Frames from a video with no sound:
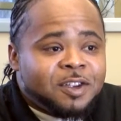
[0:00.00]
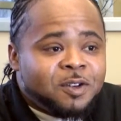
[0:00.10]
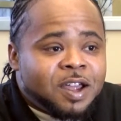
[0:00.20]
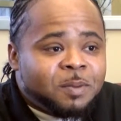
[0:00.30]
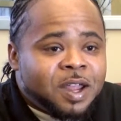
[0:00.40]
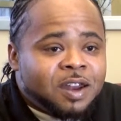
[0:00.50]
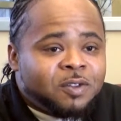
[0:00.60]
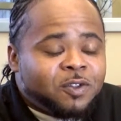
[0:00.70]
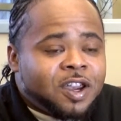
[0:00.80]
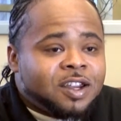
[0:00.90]
You know, I'm not
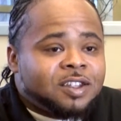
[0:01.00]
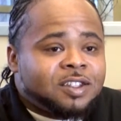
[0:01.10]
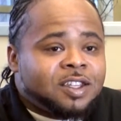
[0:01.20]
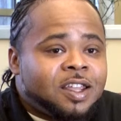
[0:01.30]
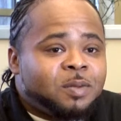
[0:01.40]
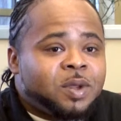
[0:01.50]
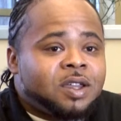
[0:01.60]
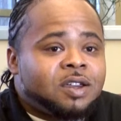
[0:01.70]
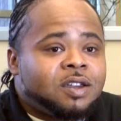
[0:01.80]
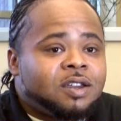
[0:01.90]
afraid to that
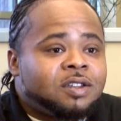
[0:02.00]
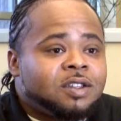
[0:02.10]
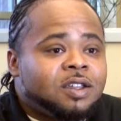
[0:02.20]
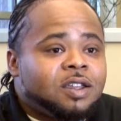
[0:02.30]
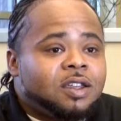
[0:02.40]
because